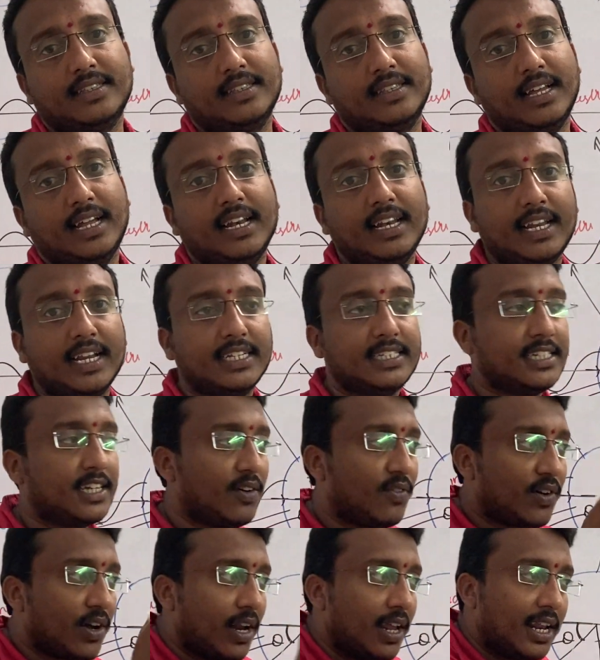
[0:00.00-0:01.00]
The intensity
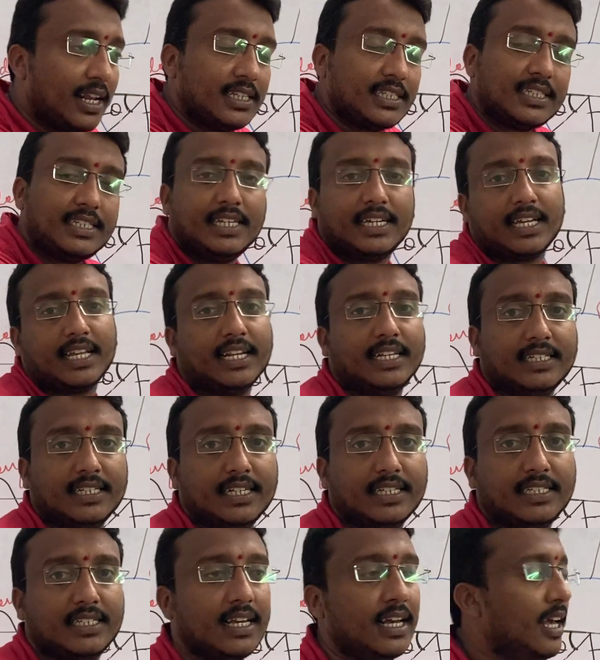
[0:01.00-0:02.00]
of color is
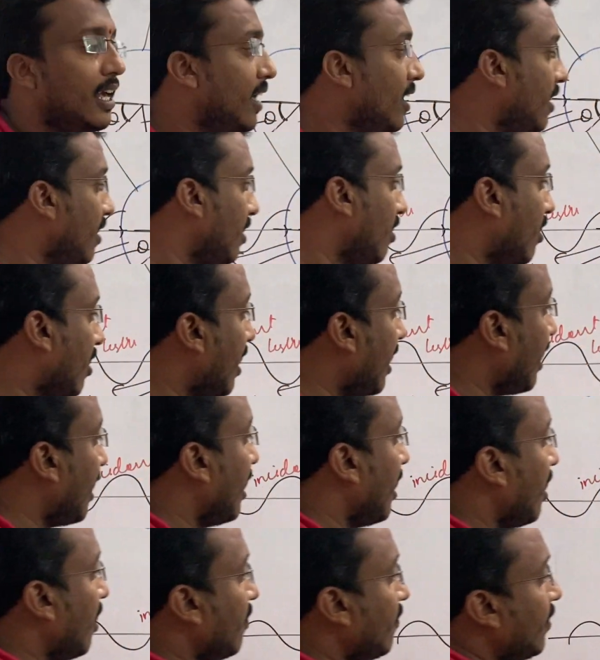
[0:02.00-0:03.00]
decreases. Okay,
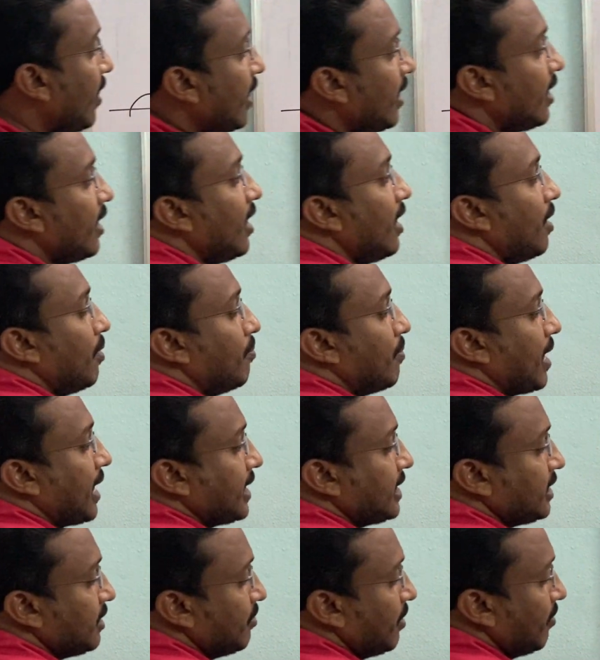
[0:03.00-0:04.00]
when
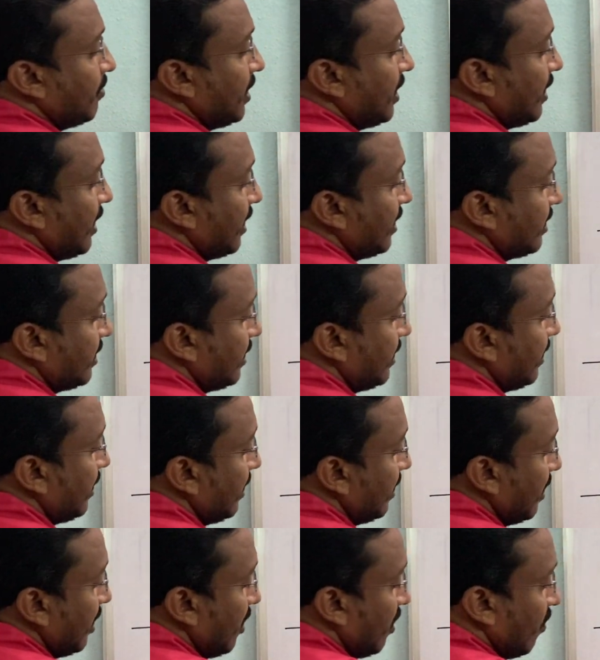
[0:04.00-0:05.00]
maximum
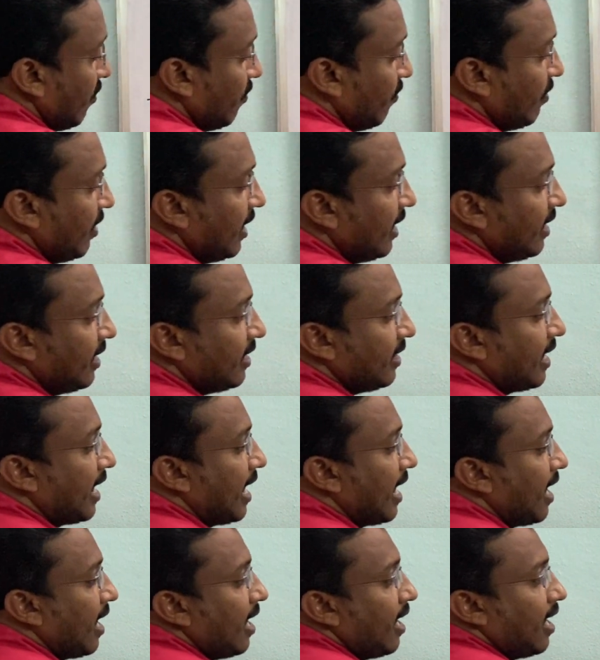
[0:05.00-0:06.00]
intensity, when
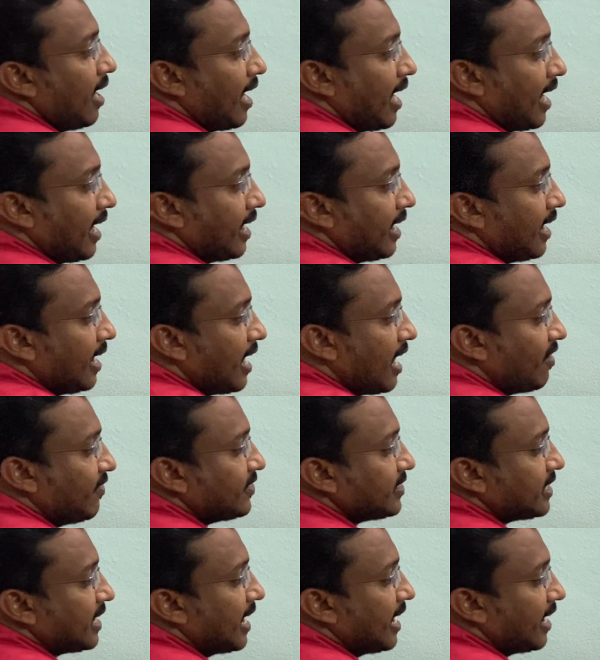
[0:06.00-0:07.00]
the angle of
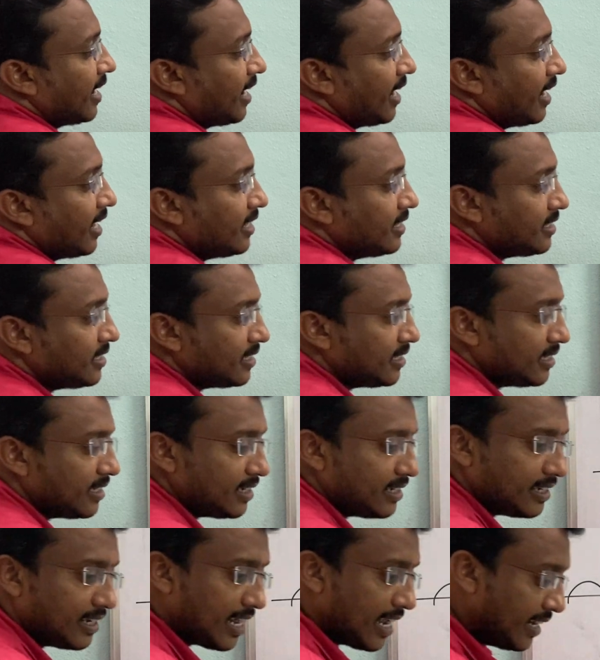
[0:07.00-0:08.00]
scattering is
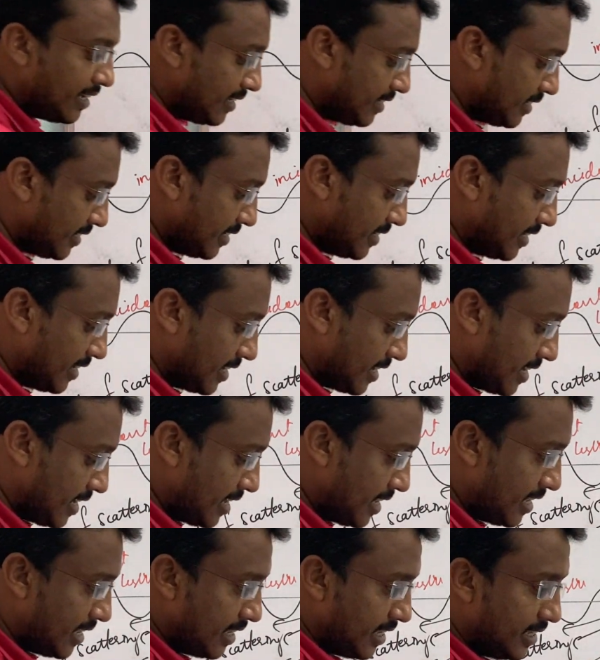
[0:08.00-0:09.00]
90
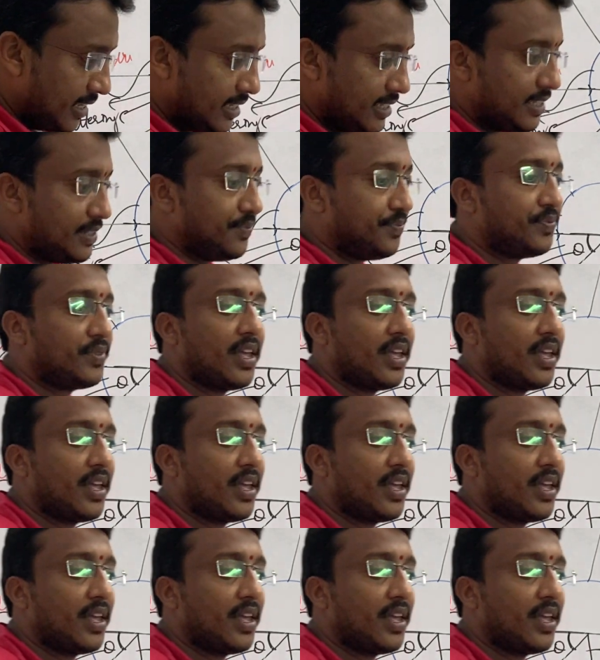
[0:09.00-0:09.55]
degrees.